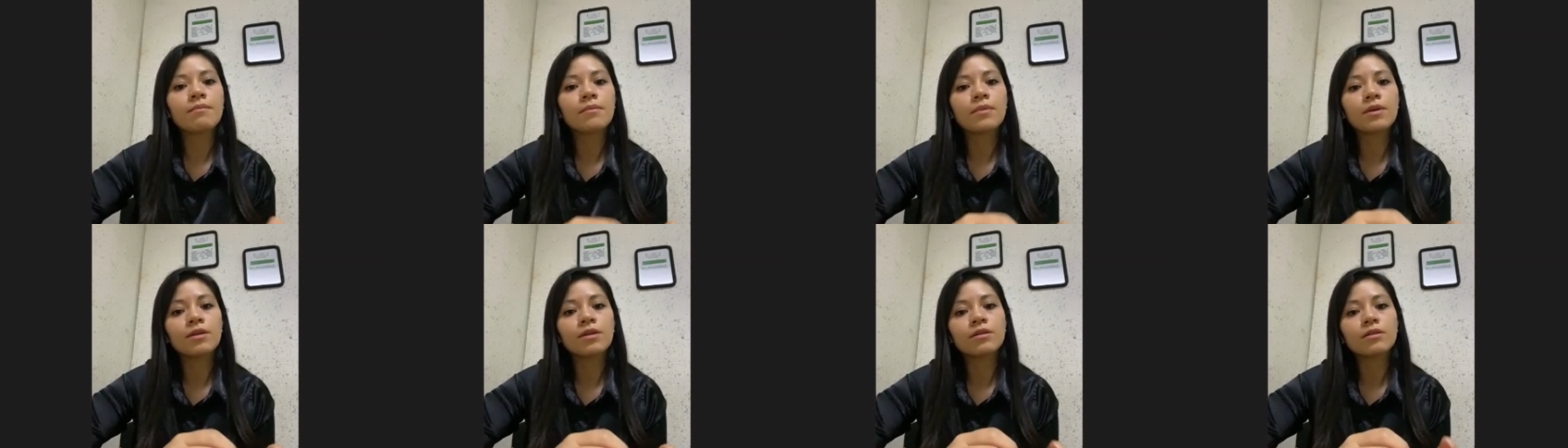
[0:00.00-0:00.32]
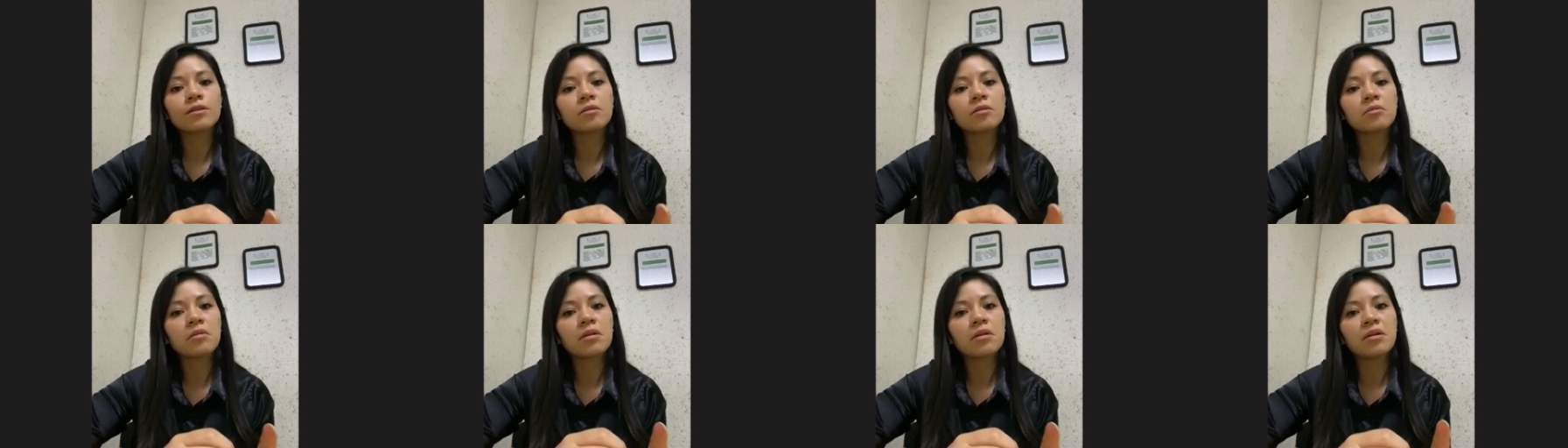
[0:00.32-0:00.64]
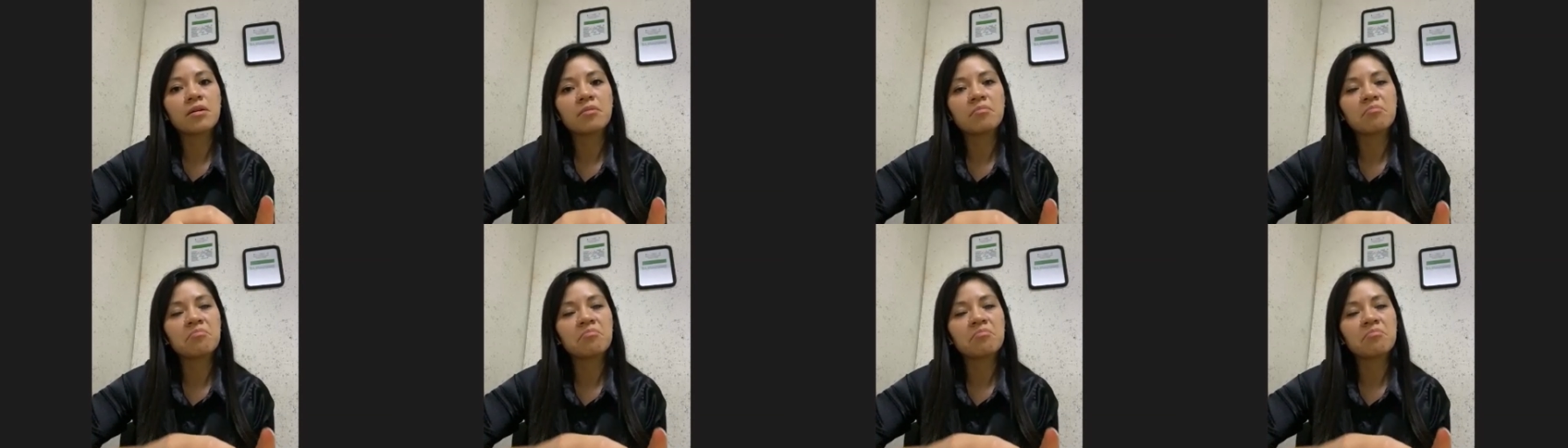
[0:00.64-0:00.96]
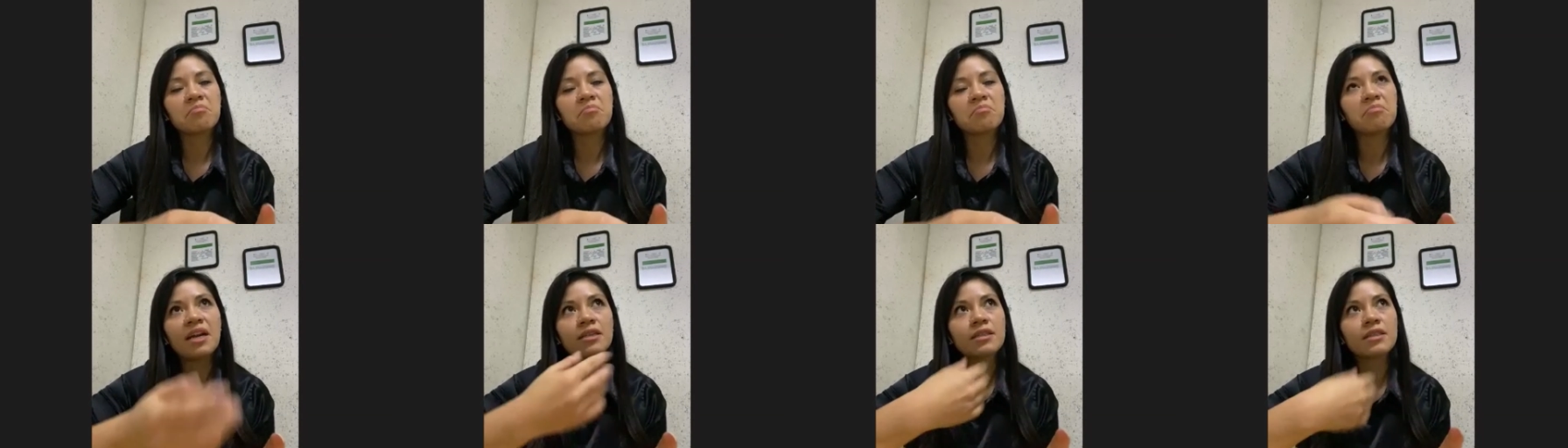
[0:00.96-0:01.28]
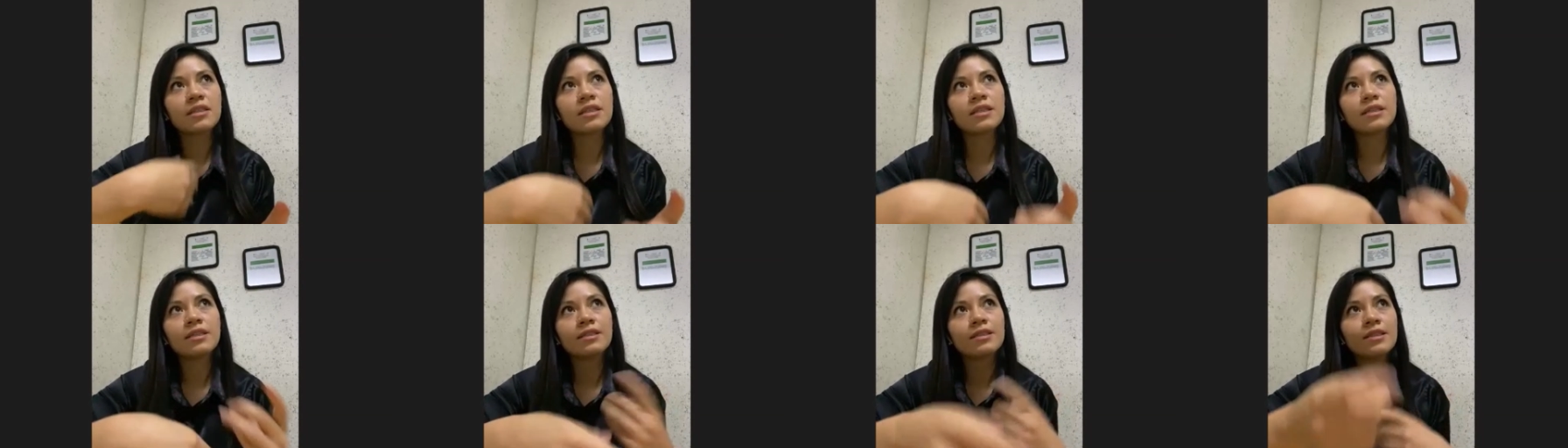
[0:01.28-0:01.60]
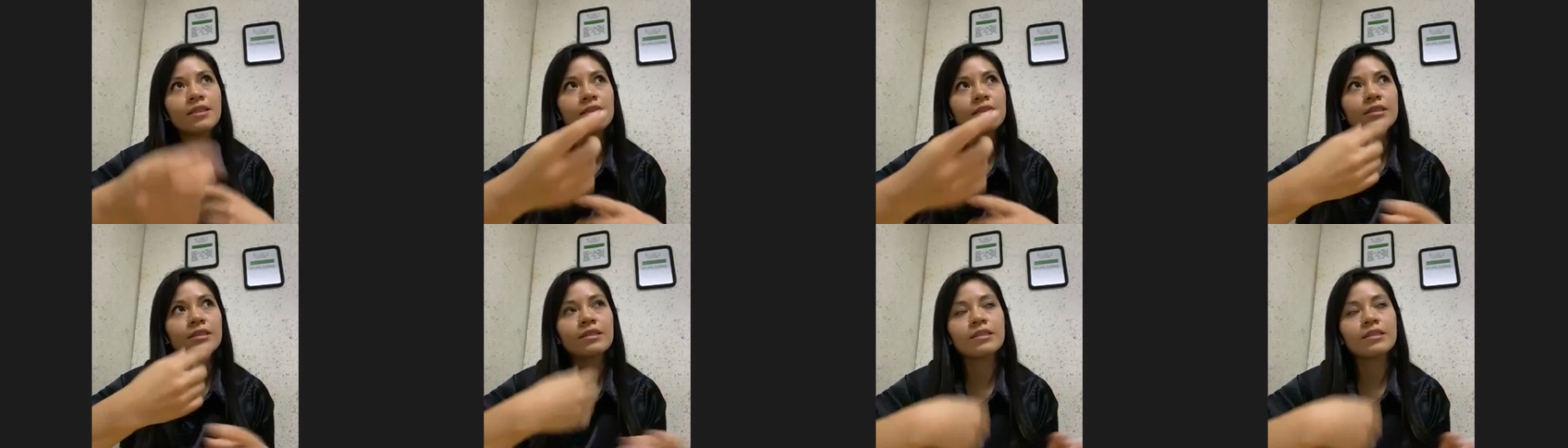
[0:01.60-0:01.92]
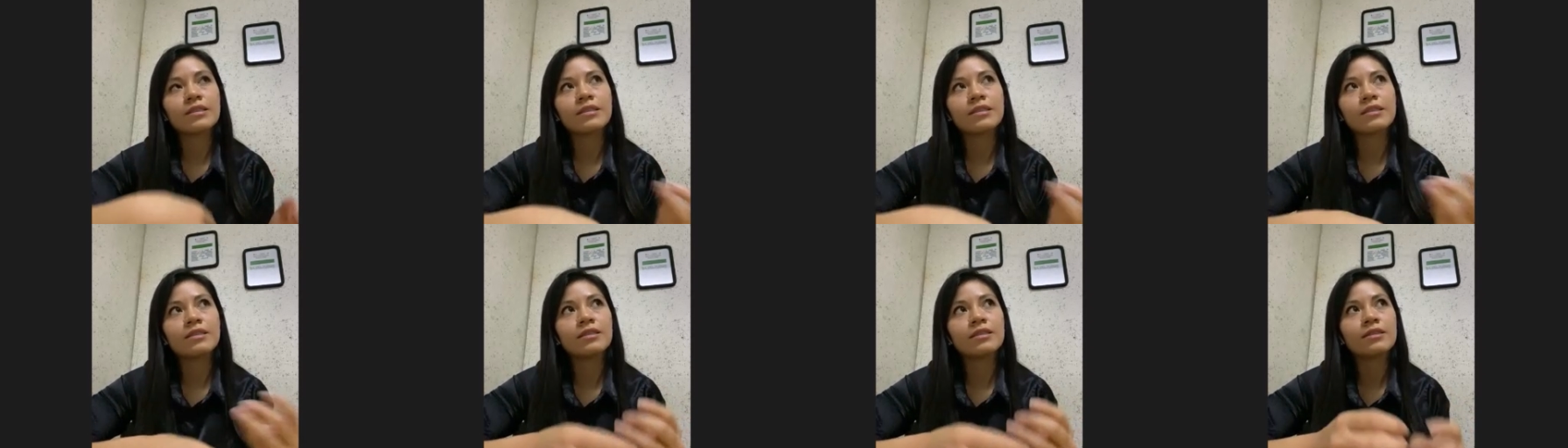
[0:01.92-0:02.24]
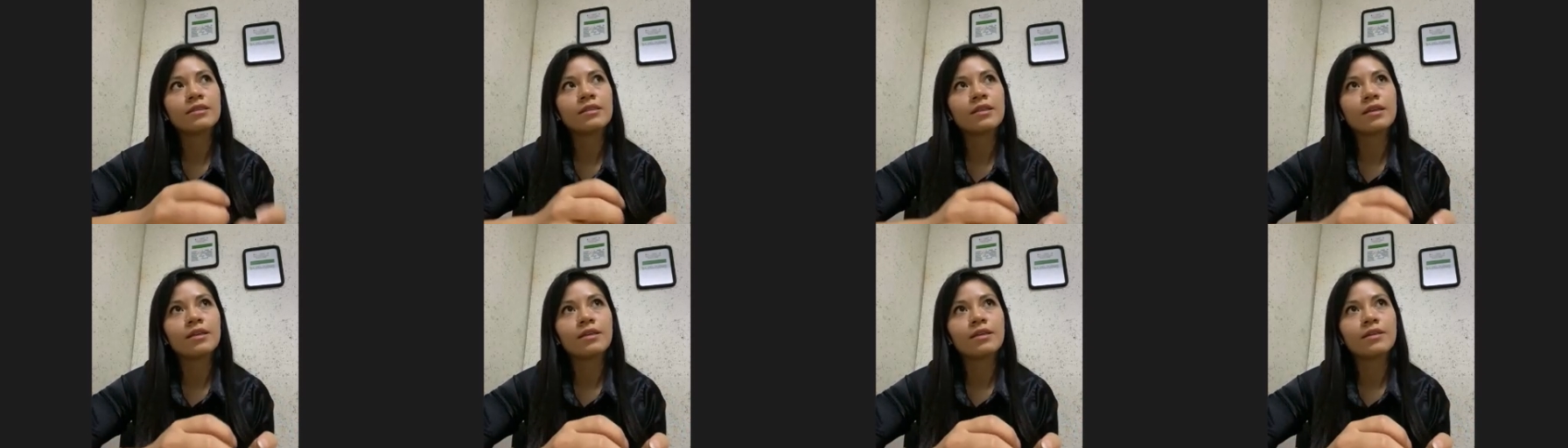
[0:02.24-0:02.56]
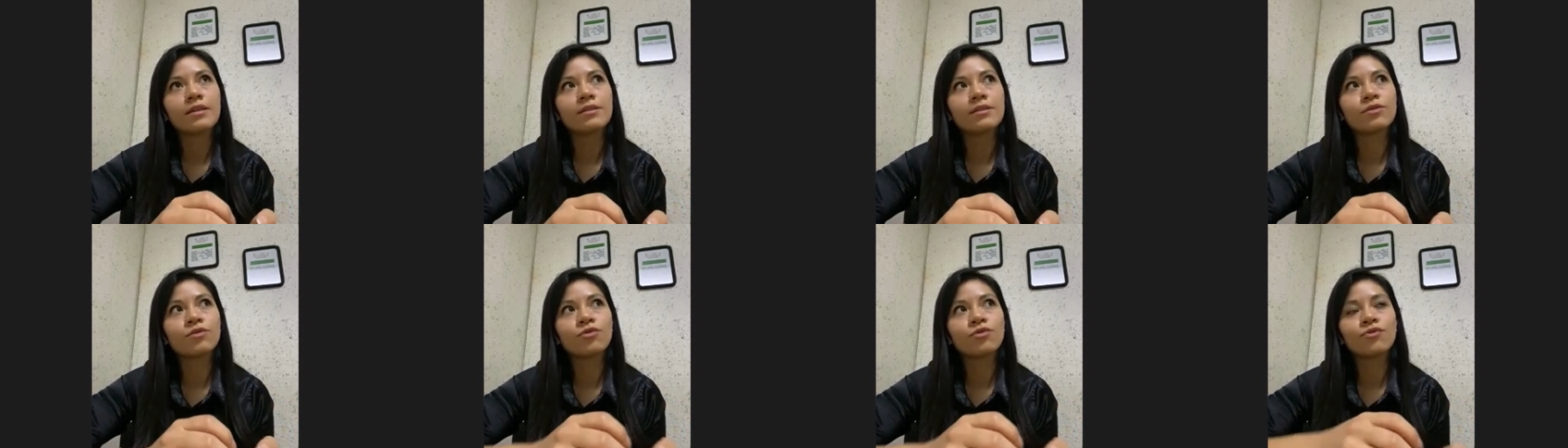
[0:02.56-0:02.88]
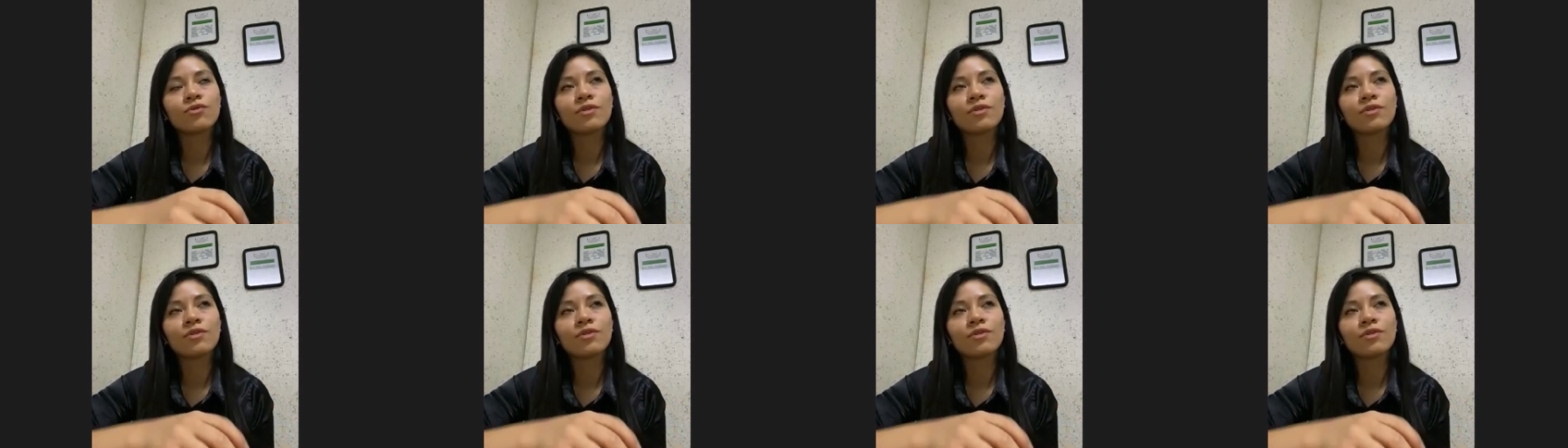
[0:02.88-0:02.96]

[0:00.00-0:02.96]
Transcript: but uh, practice, listen, uh,